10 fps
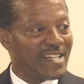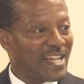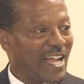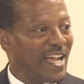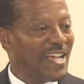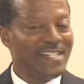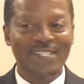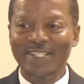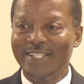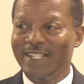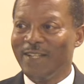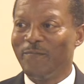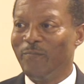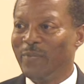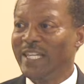can
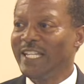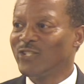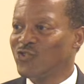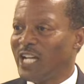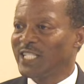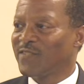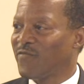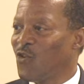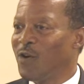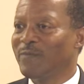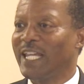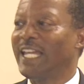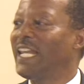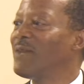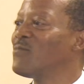be transformed in a